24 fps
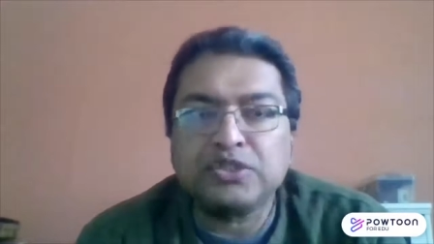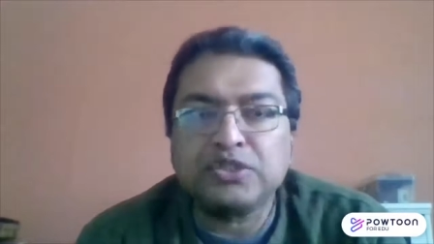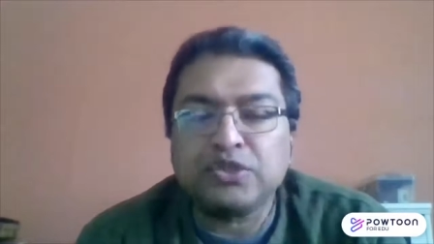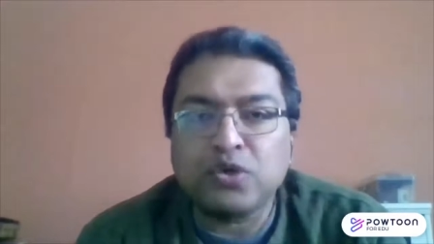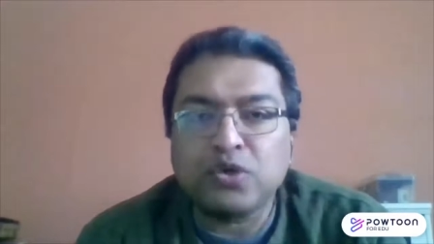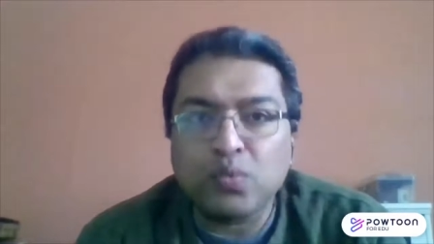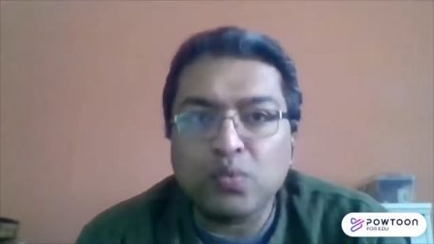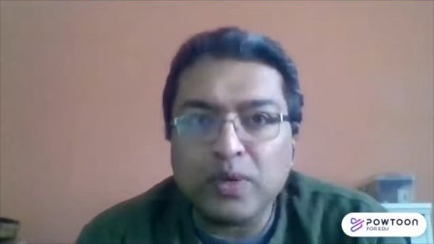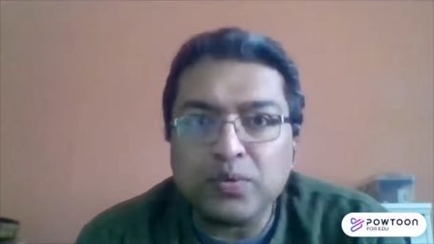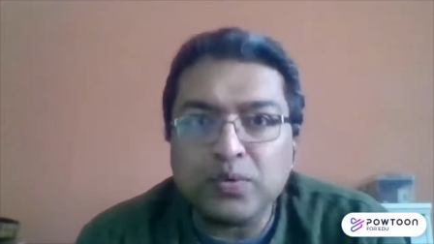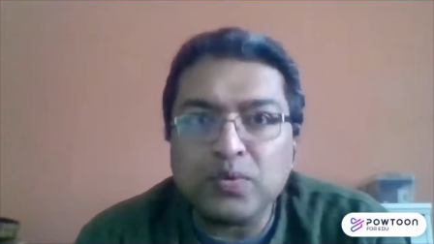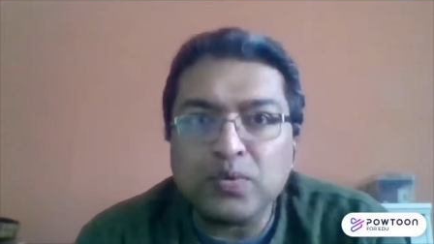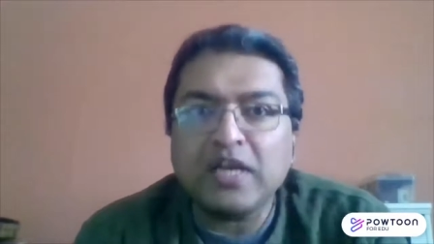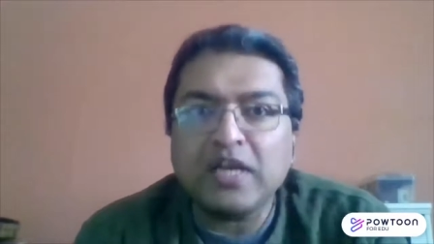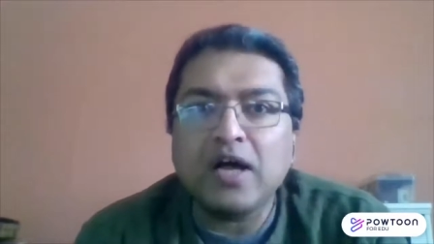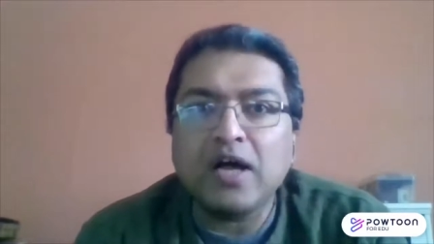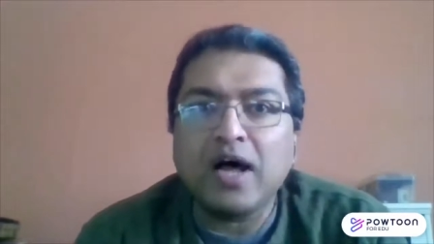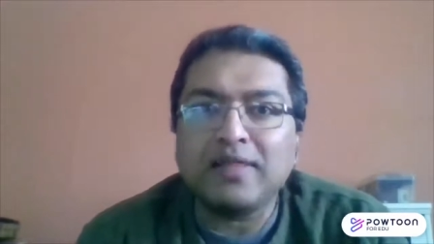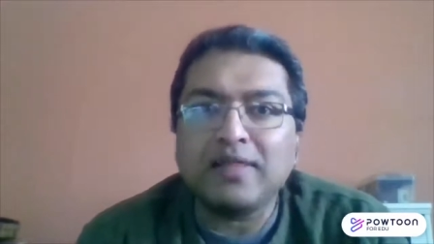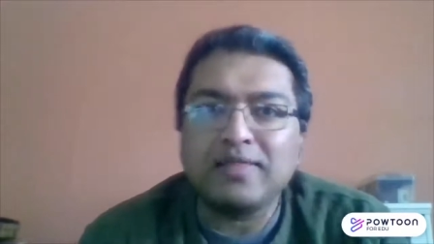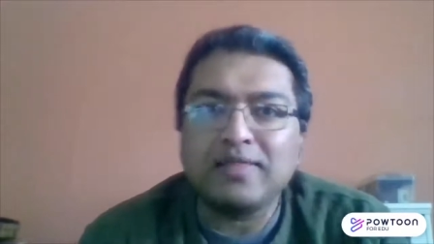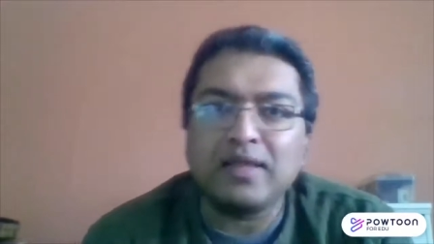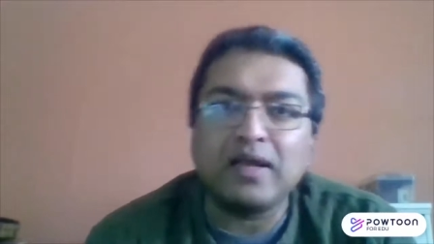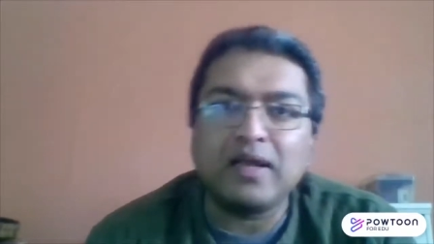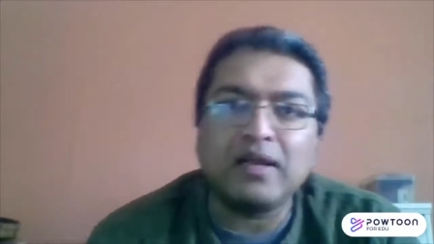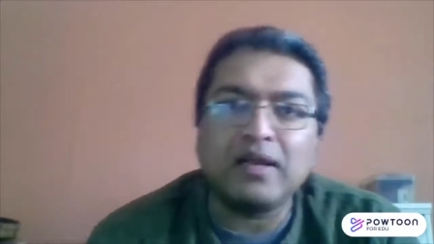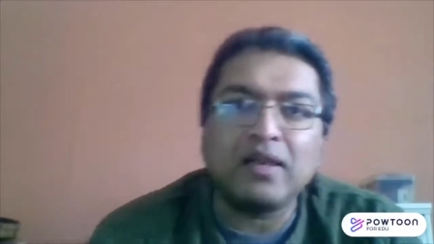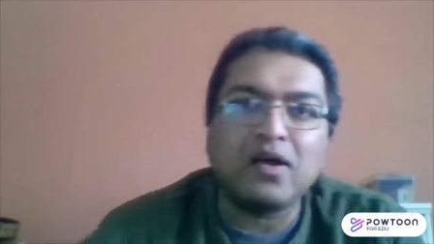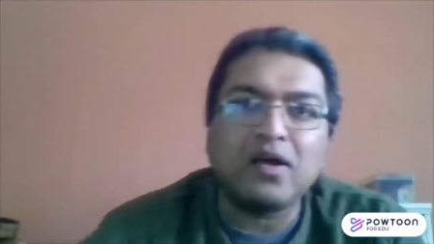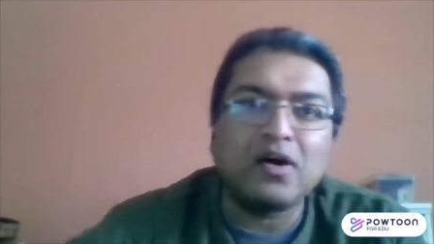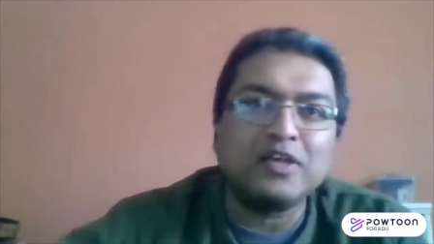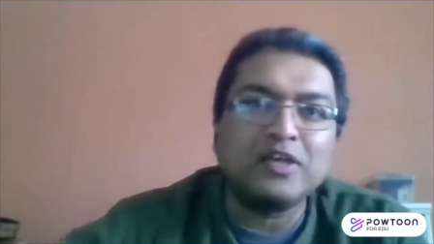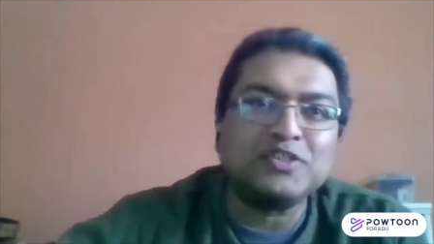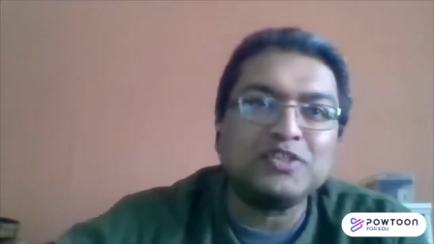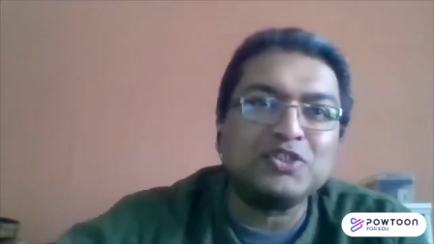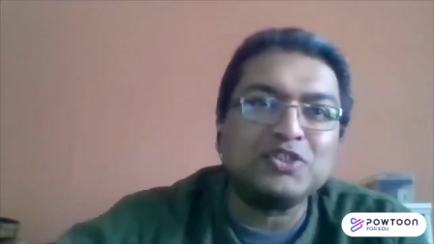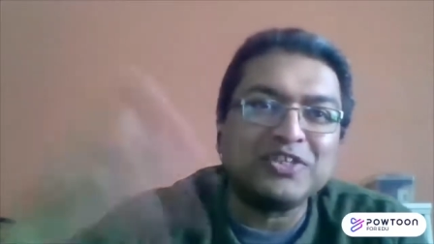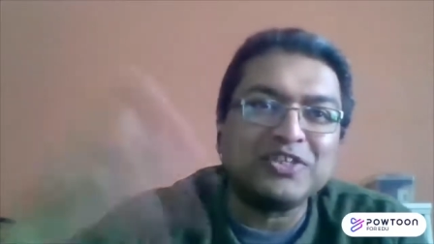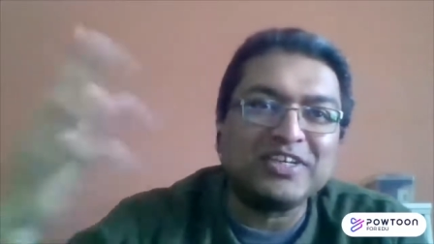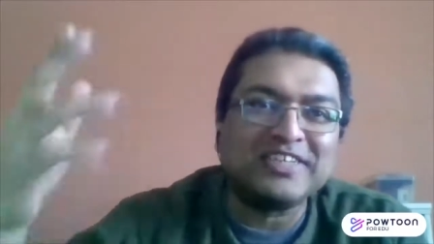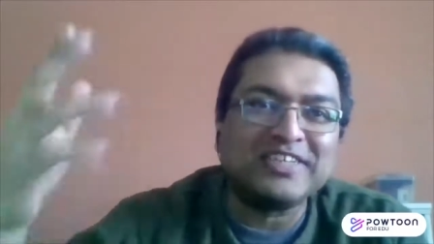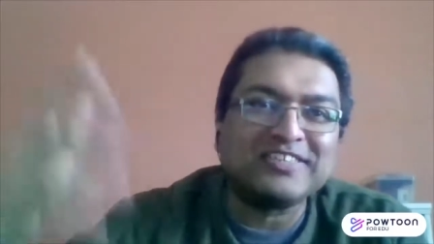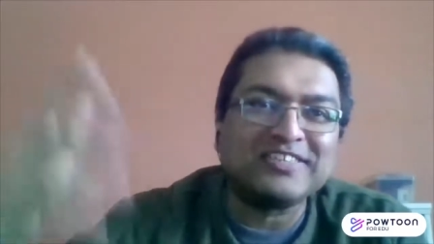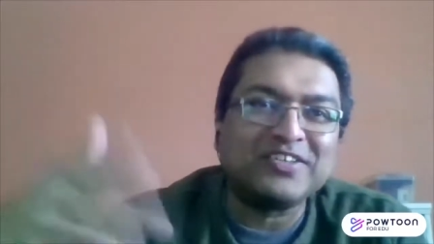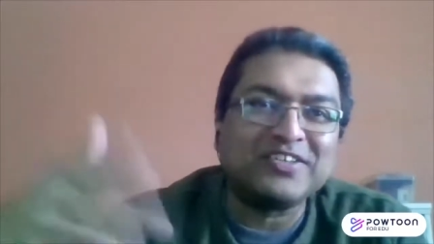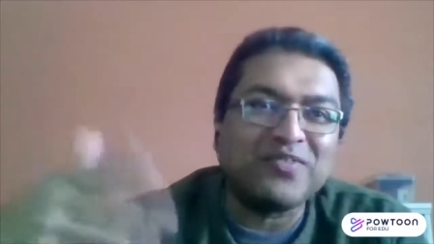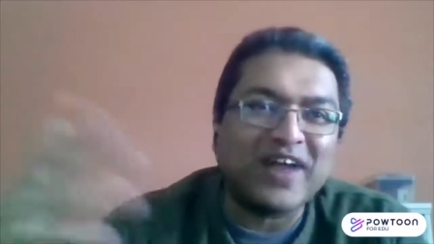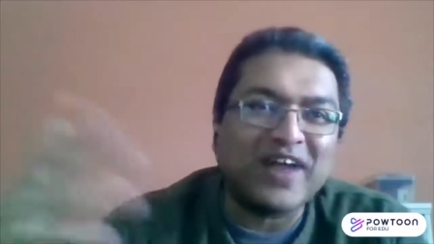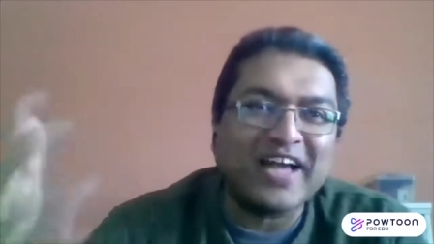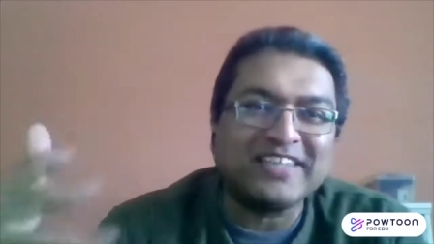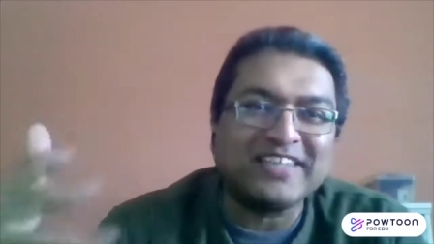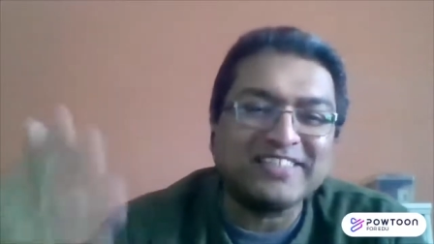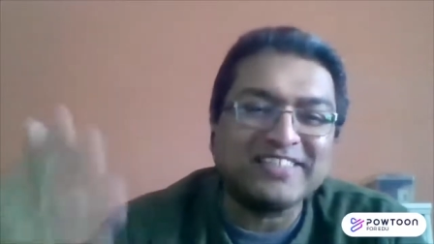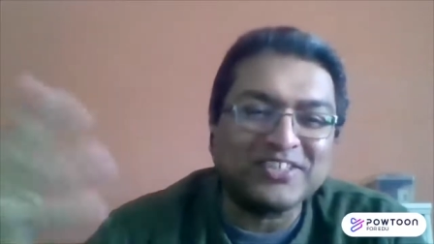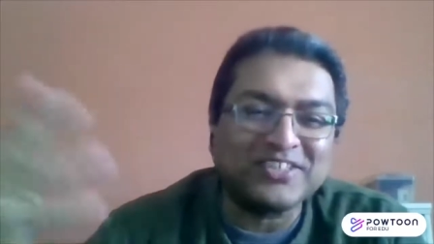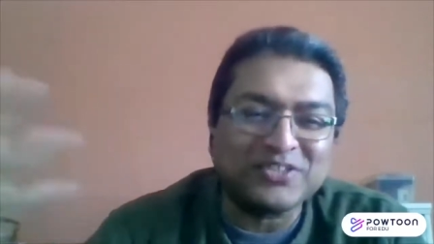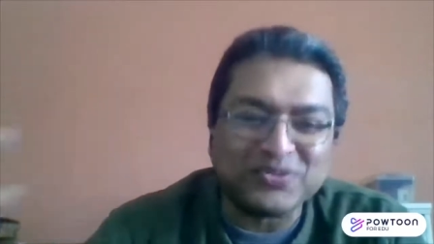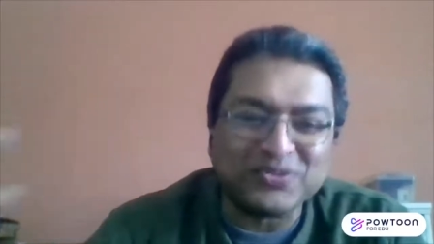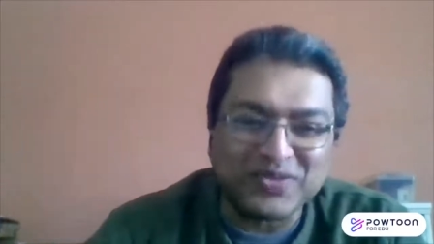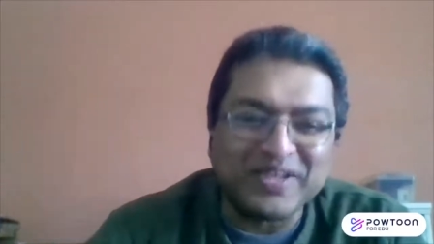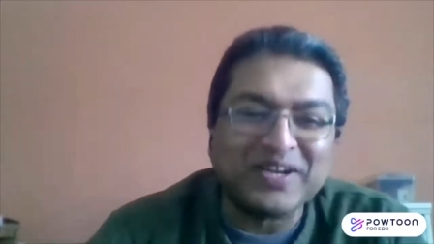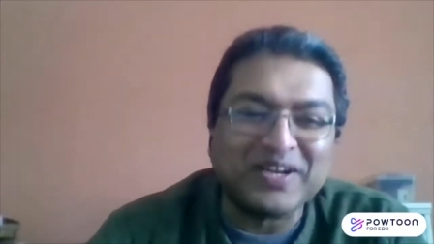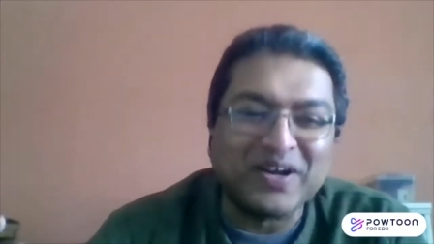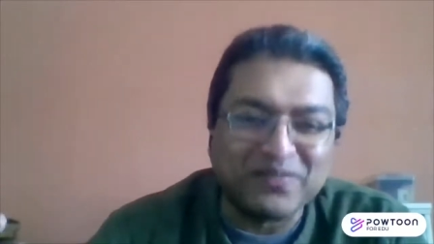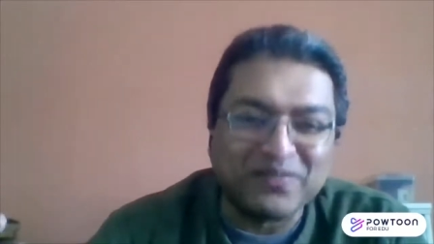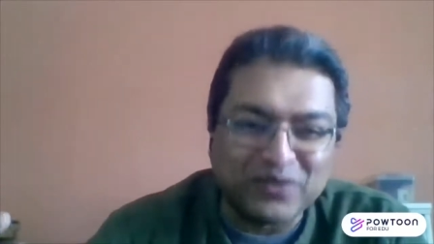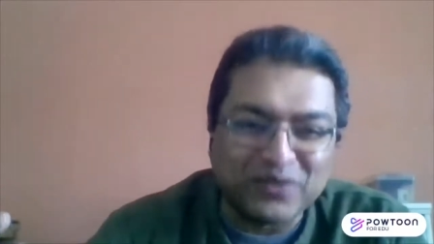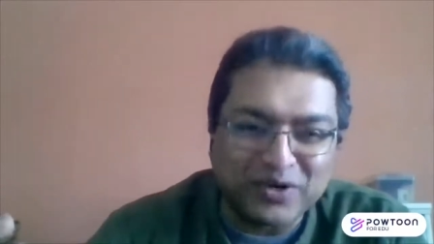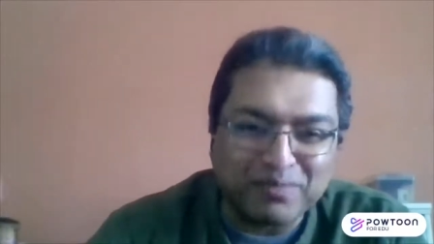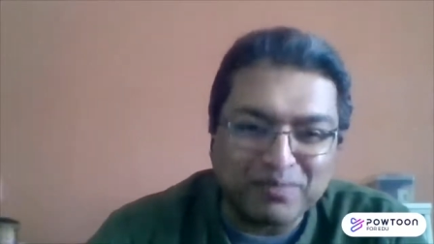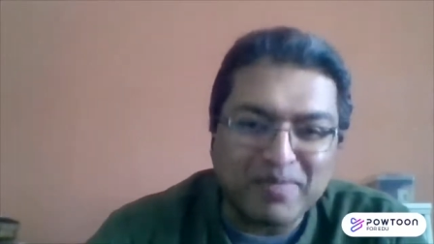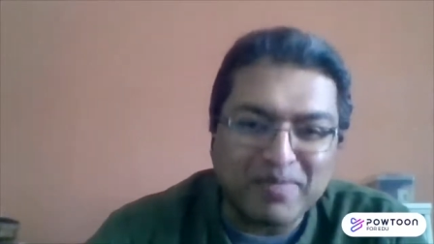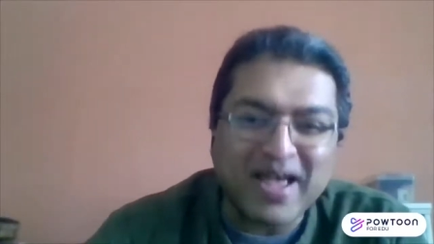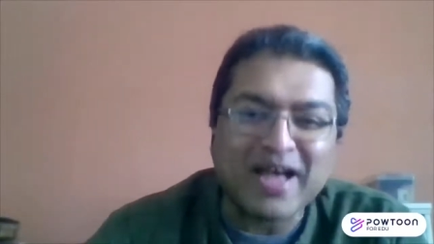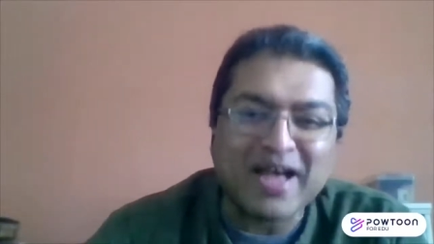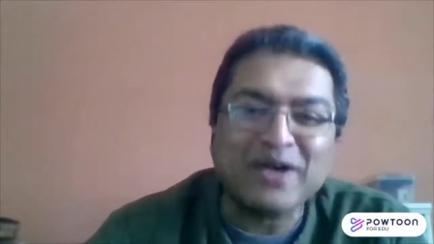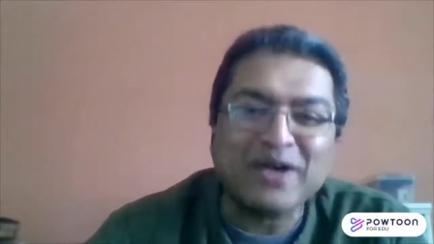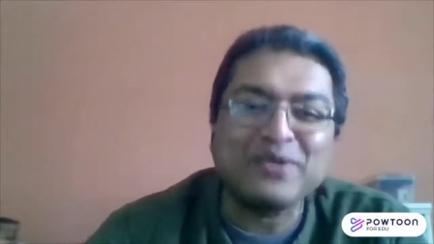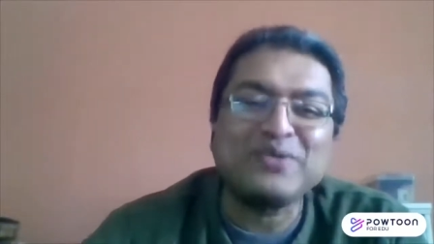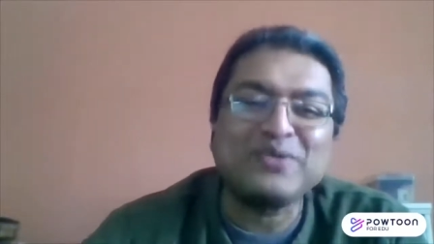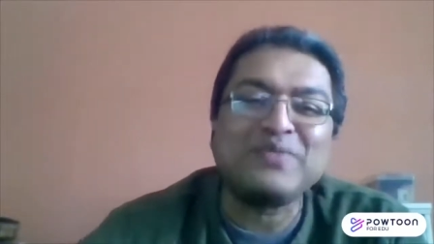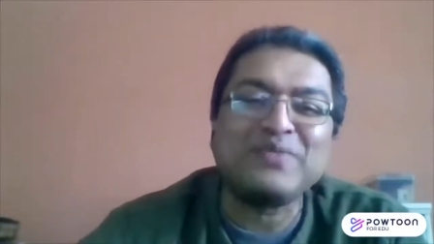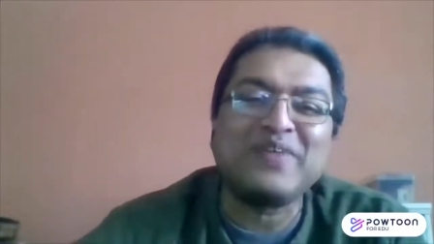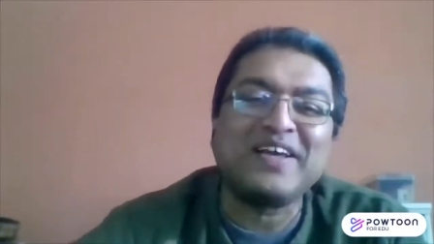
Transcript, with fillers: you know, when we got there, large dirt, grass, and tree covered mound.